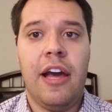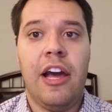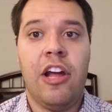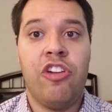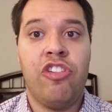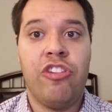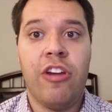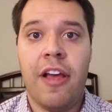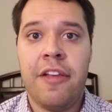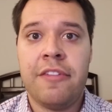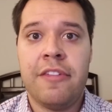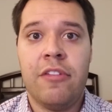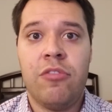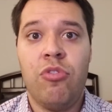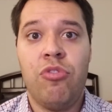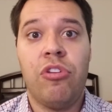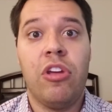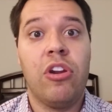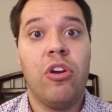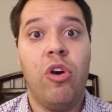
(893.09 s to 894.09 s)
justice
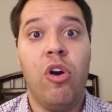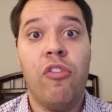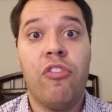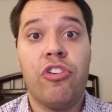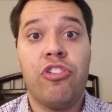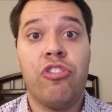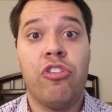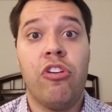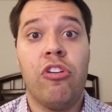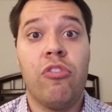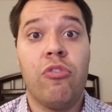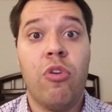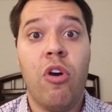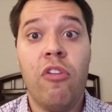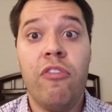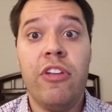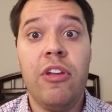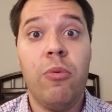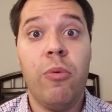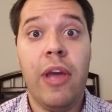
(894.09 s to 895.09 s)
who's going to overturn Roe
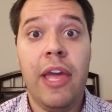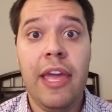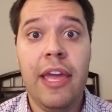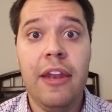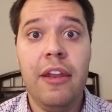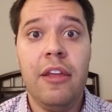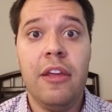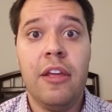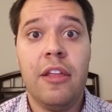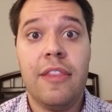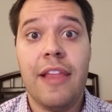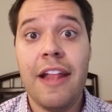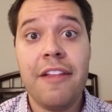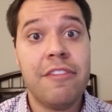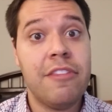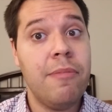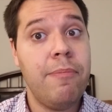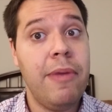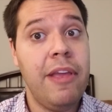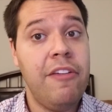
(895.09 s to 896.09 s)
v. Wade, that's
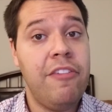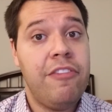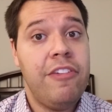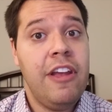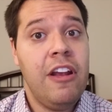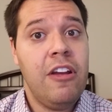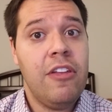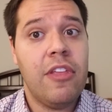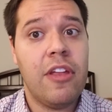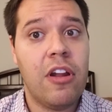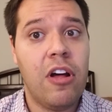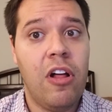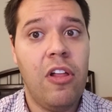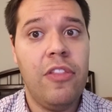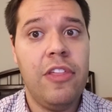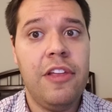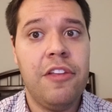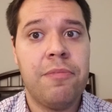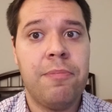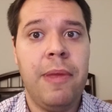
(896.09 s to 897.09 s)
the big fear that all
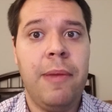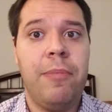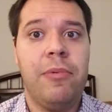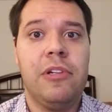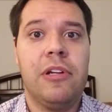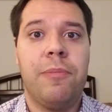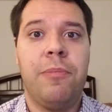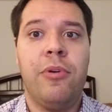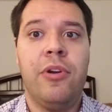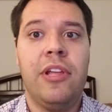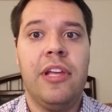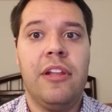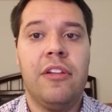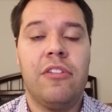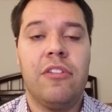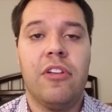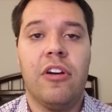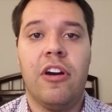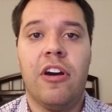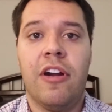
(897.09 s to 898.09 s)
these people are putting into
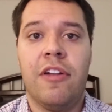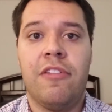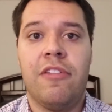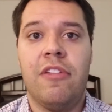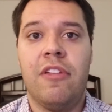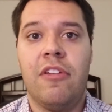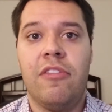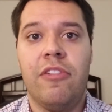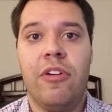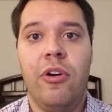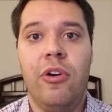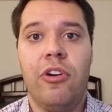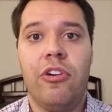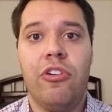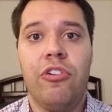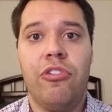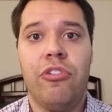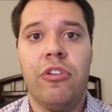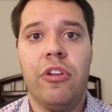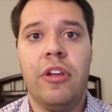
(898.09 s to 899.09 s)
the hearts of their
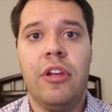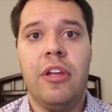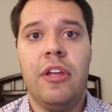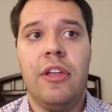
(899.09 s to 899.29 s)
voters.